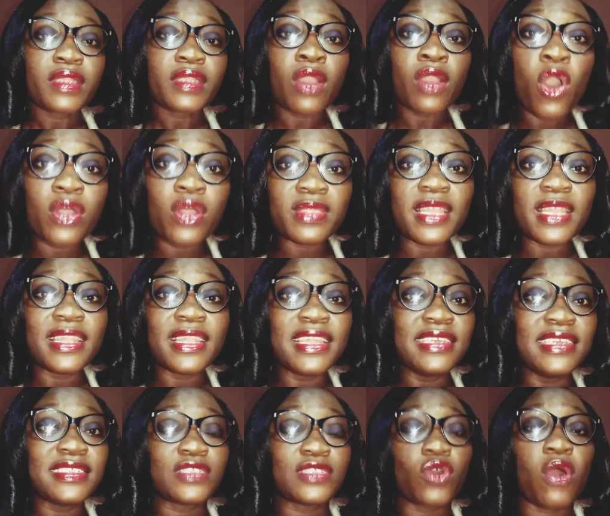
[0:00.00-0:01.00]
on the
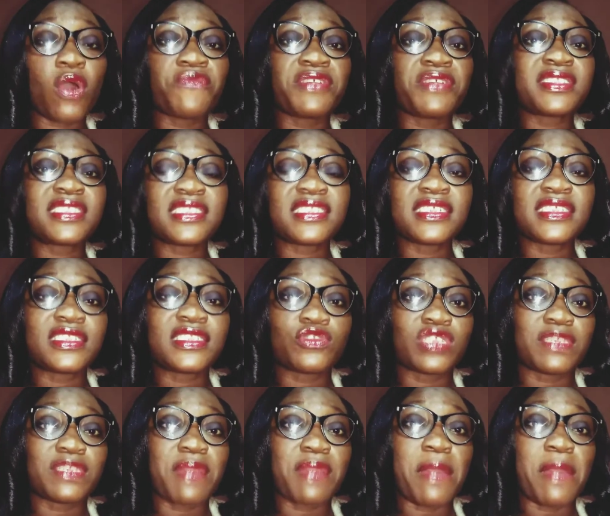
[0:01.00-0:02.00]
list of the
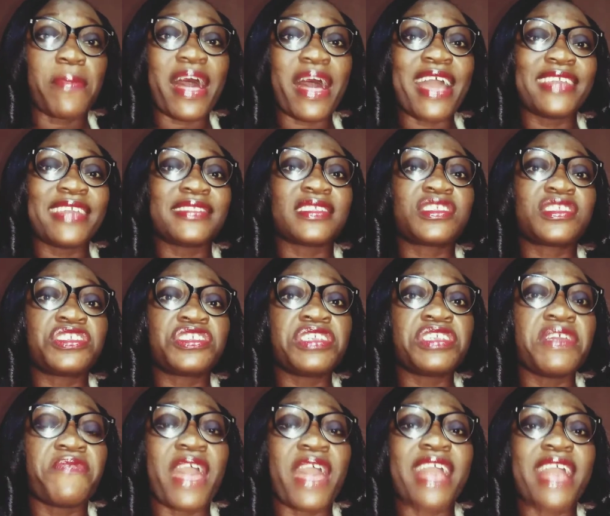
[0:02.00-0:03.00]
C-suite member is the
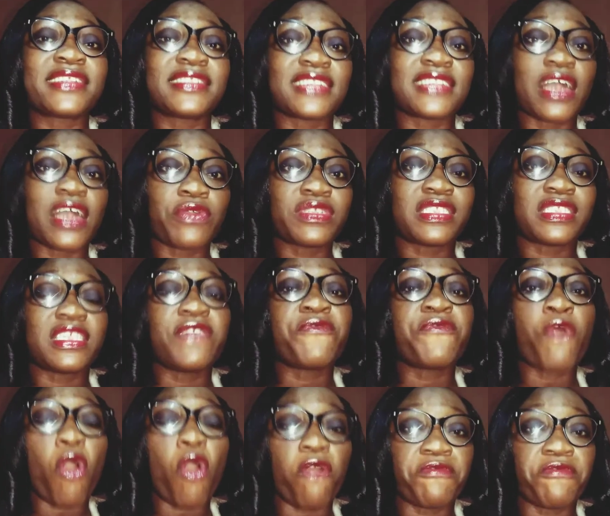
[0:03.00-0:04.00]
chief executive
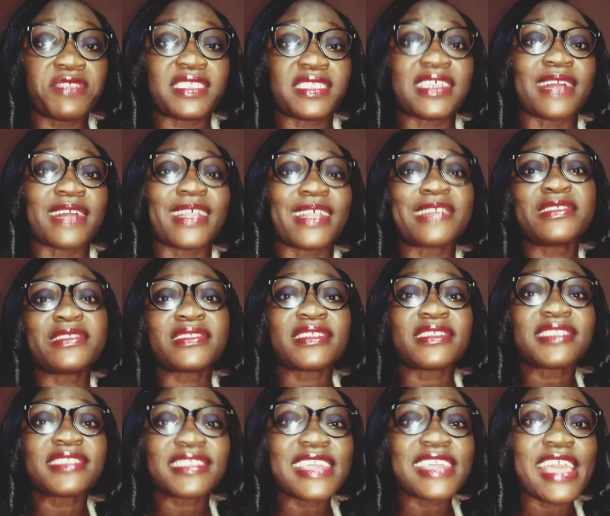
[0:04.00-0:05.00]
officer. That is the
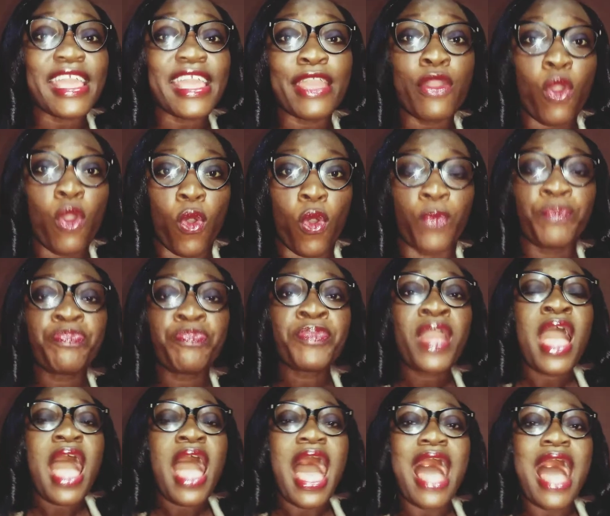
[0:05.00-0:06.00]
CEO.
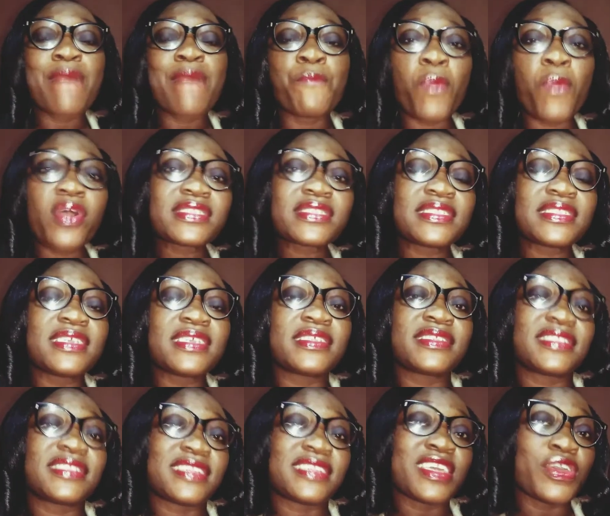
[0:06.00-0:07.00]
And mostly the
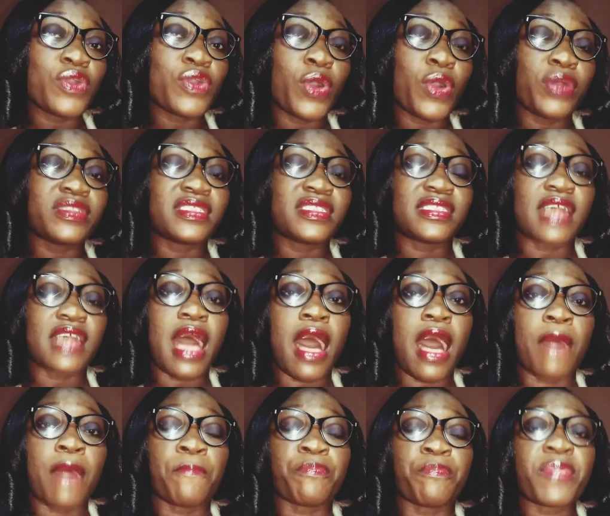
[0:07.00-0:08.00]
CEO's
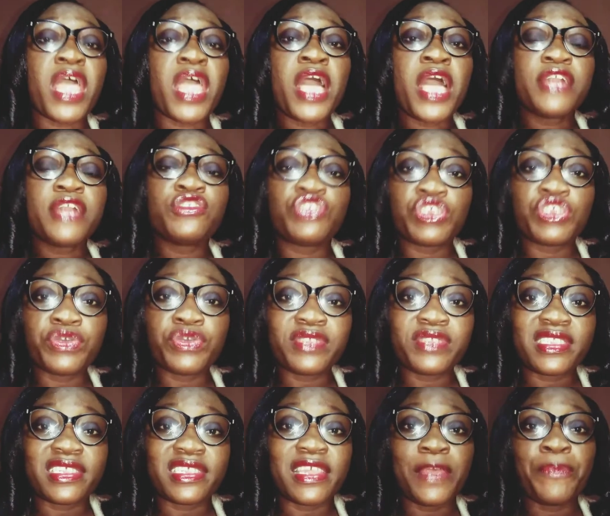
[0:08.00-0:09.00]

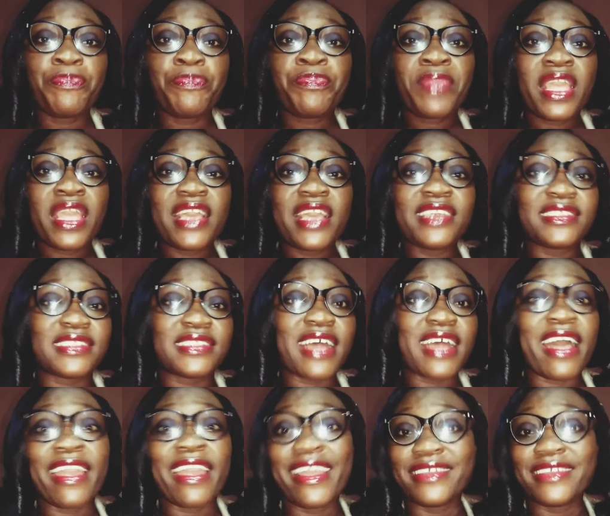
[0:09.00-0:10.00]
duty is
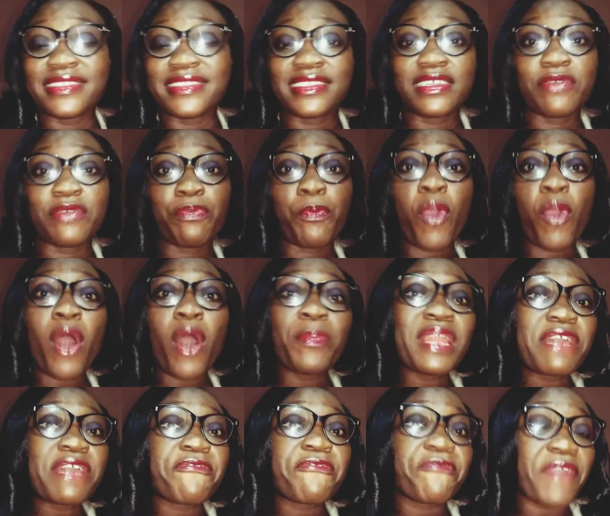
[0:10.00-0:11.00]
that he is the
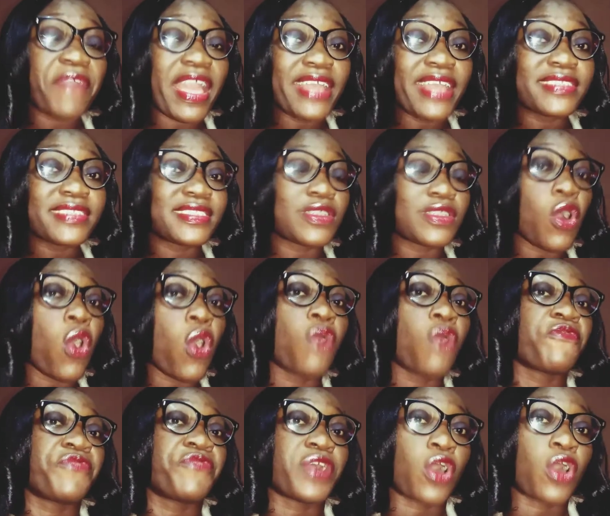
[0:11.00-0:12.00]
public face
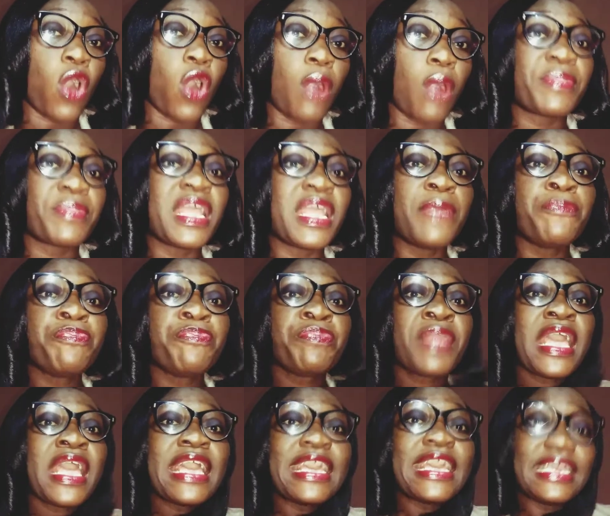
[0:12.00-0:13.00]
of the company.
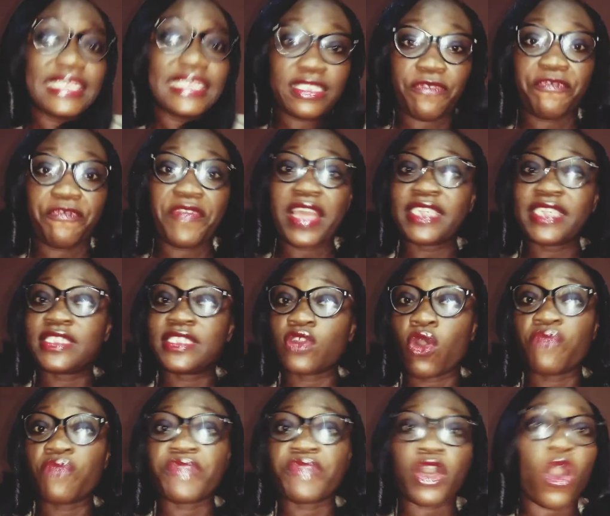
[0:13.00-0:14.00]
He is the face
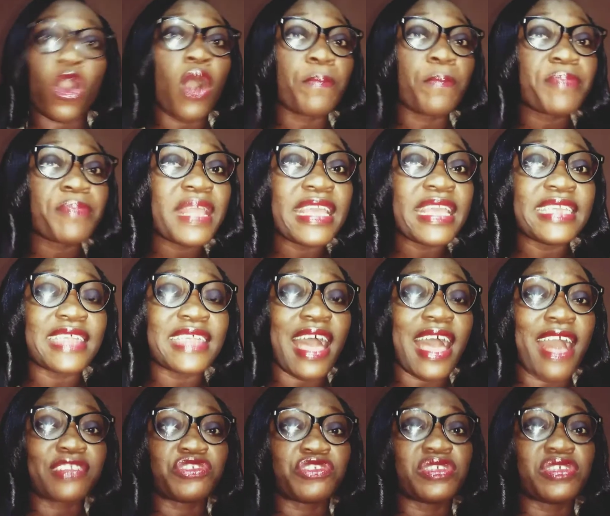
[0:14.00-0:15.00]
of the company. He
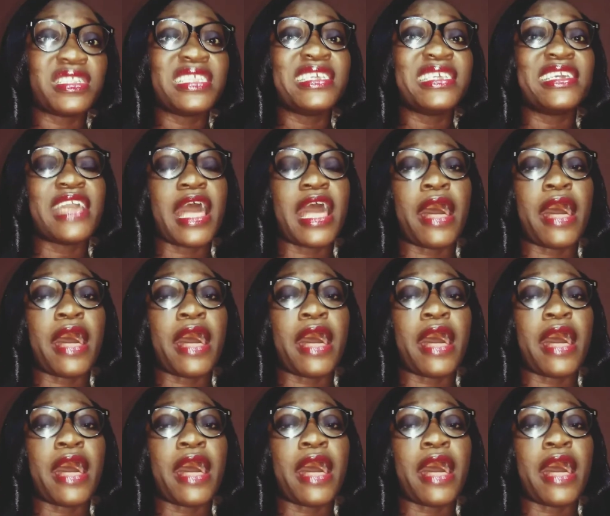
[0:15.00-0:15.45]
actually